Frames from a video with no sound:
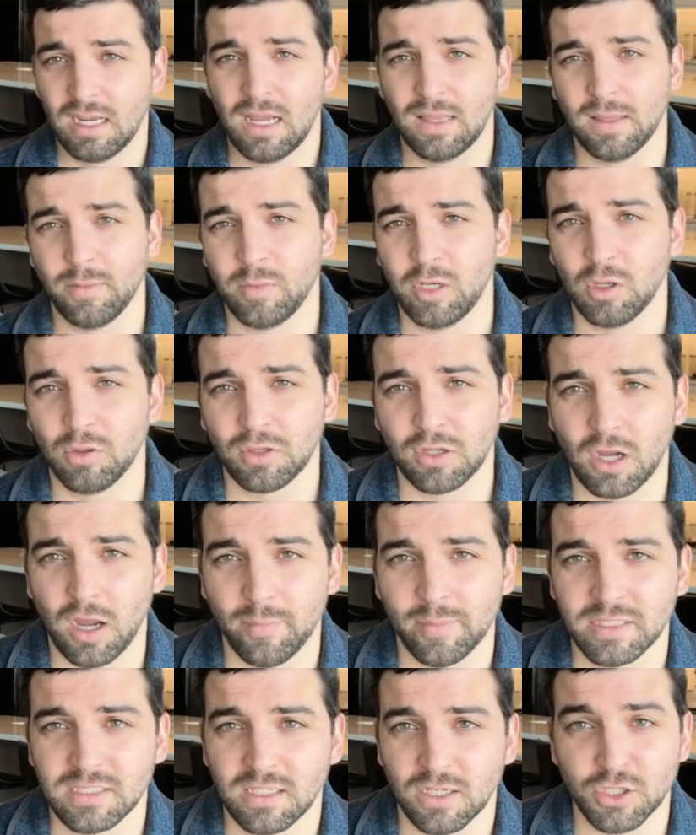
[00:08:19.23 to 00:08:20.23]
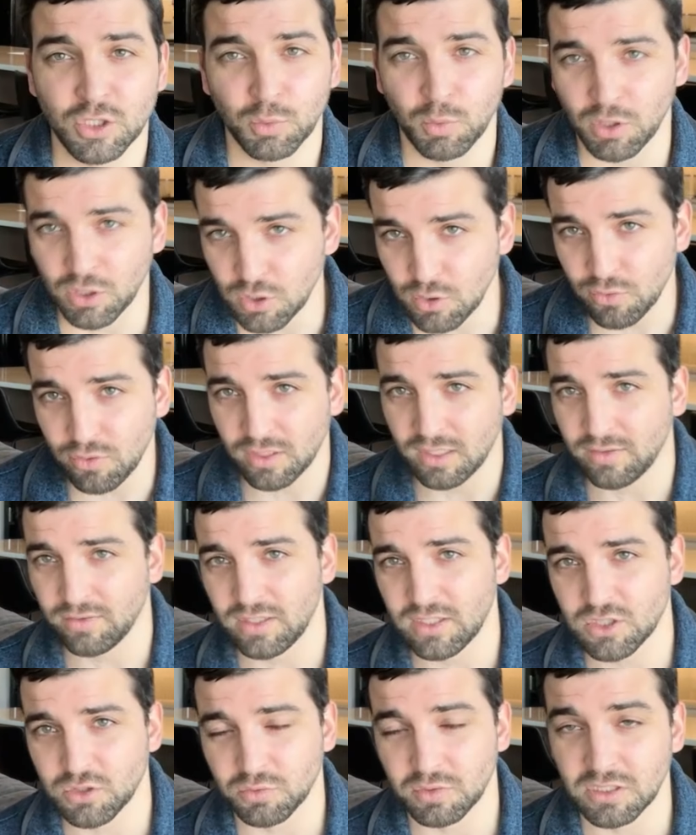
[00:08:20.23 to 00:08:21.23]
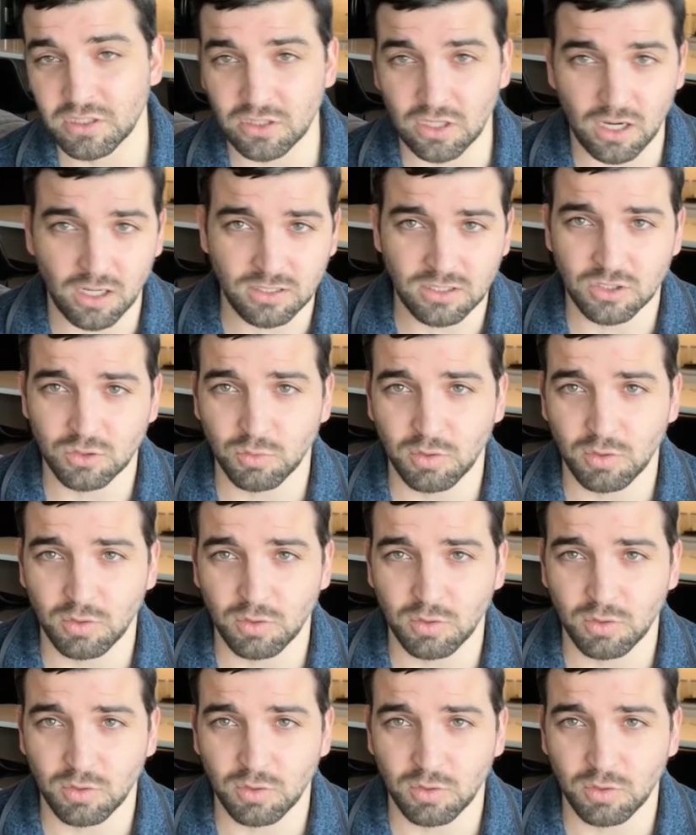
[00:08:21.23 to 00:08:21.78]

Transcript: And let me know in the comment section what you think of these three stocks,